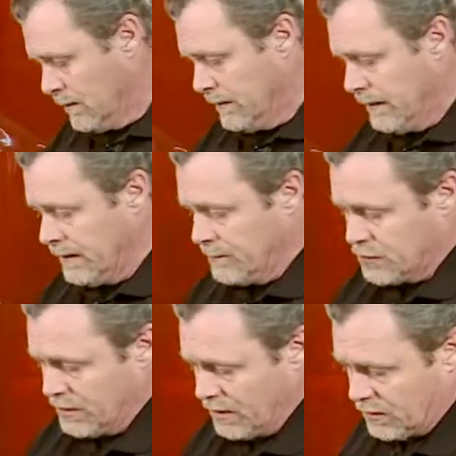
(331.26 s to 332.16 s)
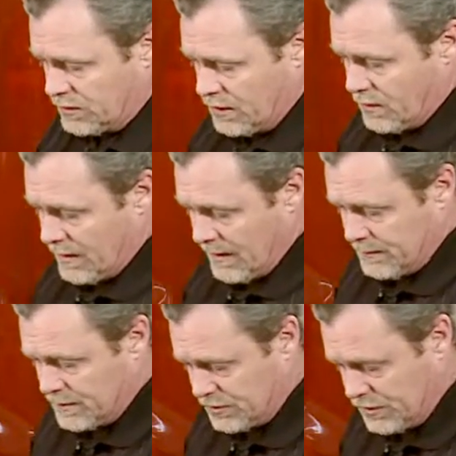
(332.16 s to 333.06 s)
The machine also
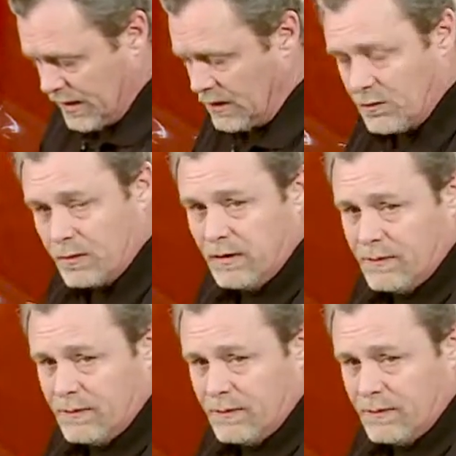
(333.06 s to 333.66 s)
comes standard with